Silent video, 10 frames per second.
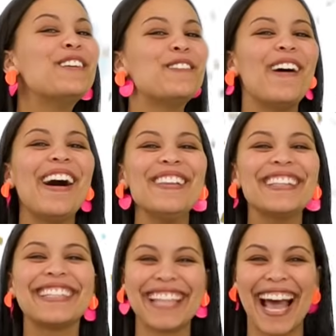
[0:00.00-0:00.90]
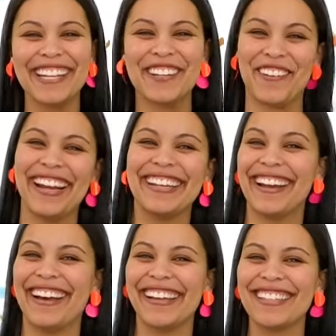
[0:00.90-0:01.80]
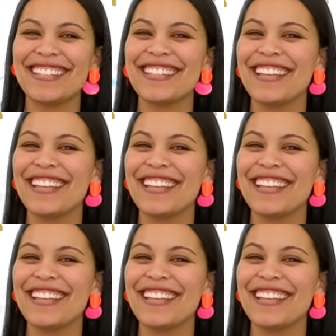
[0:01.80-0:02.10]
Well done, Gr9s!